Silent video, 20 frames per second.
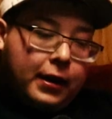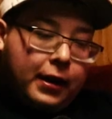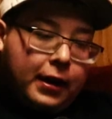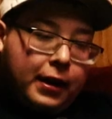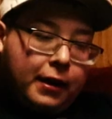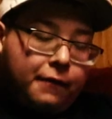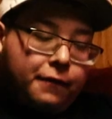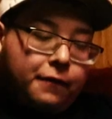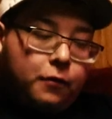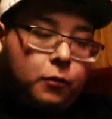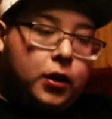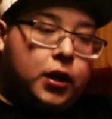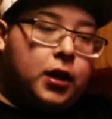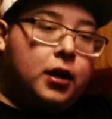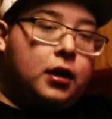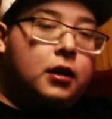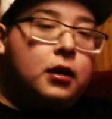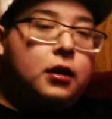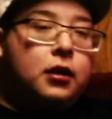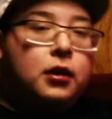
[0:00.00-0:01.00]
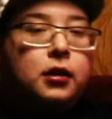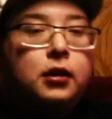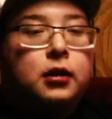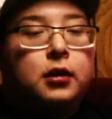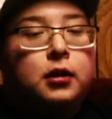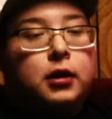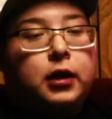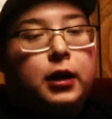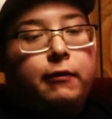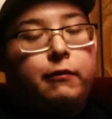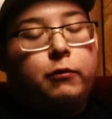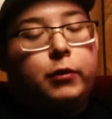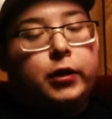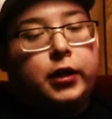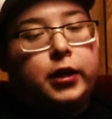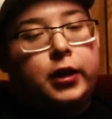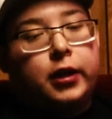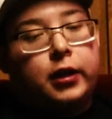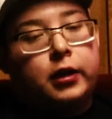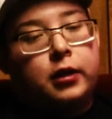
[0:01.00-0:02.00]
if we
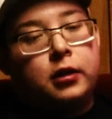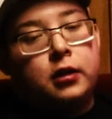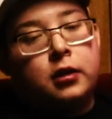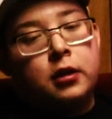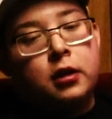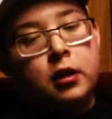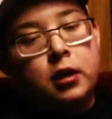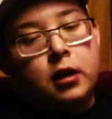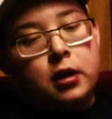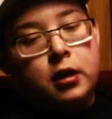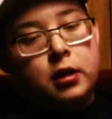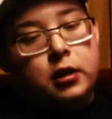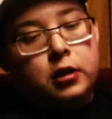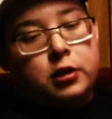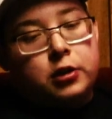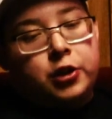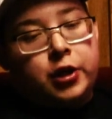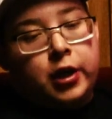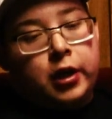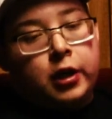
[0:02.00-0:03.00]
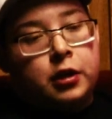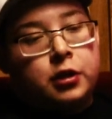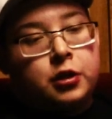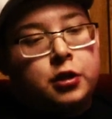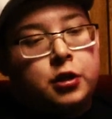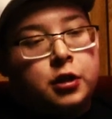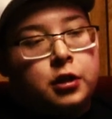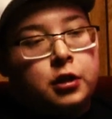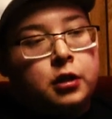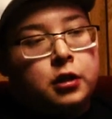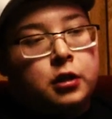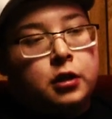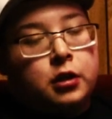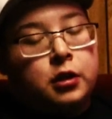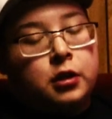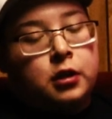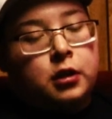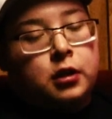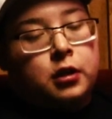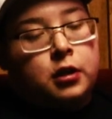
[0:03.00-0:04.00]
can change
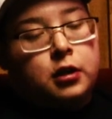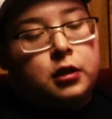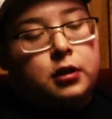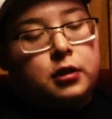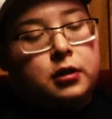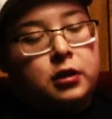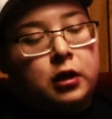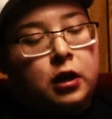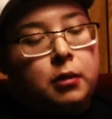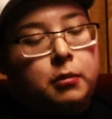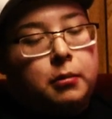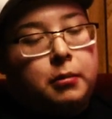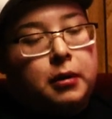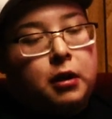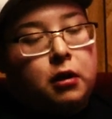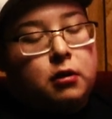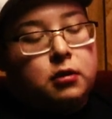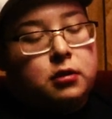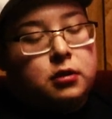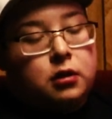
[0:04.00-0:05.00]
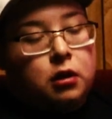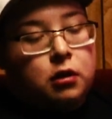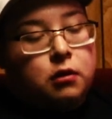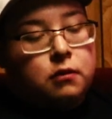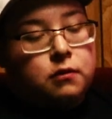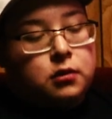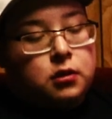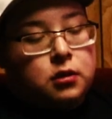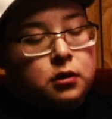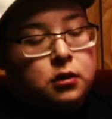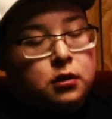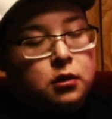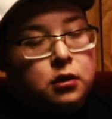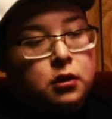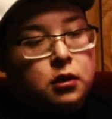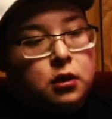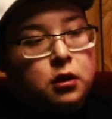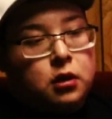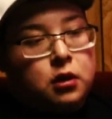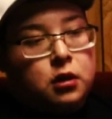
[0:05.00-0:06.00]
something about ourselves,
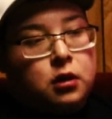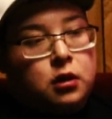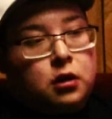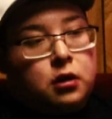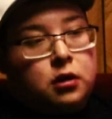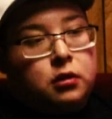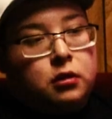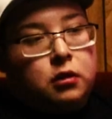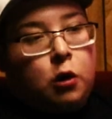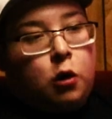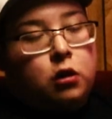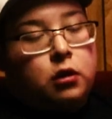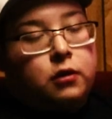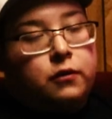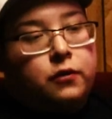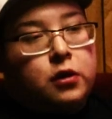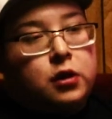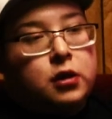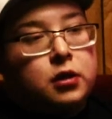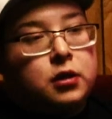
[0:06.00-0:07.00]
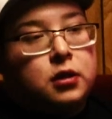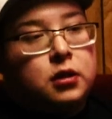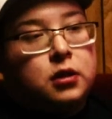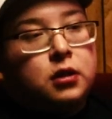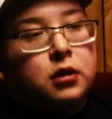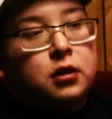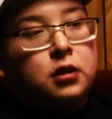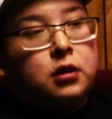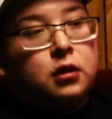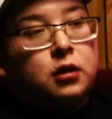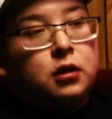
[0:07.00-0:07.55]
all of us,